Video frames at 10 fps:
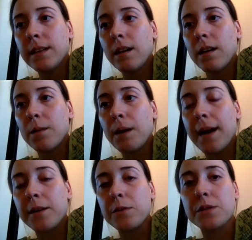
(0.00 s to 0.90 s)

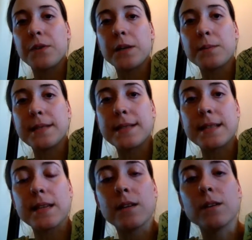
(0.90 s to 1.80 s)
high dose vitamin
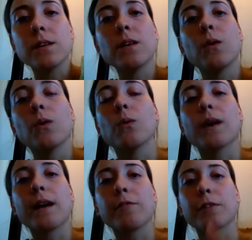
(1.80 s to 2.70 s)
C or
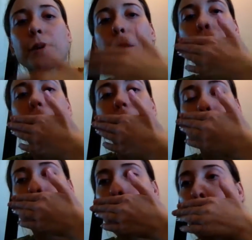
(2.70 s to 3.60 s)
whatever going into
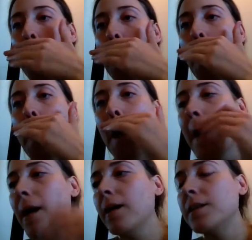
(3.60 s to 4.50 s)
me
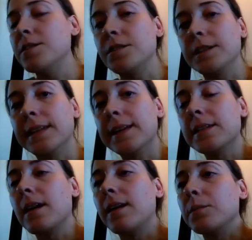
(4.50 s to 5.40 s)
during that
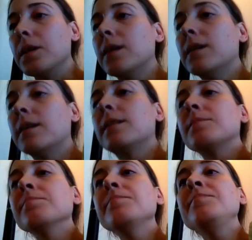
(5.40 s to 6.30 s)
time.
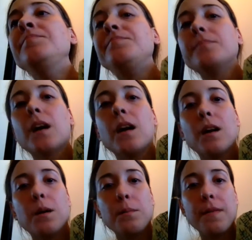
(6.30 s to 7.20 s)

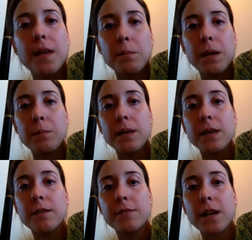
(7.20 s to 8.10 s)
And then maybe
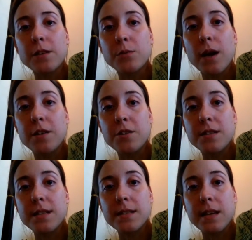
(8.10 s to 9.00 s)
if Dr.
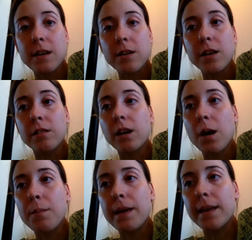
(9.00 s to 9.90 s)
Rogers is here, he'll
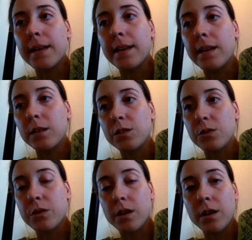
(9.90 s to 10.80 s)
come in and he'll
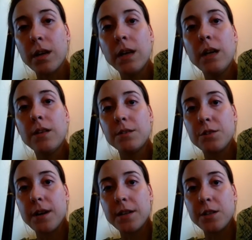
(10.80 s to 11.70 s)
do the
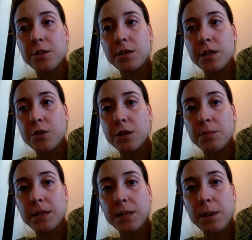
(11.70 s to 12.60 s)
direct urea
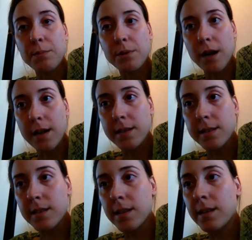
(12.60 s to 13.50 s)
treatment to my breast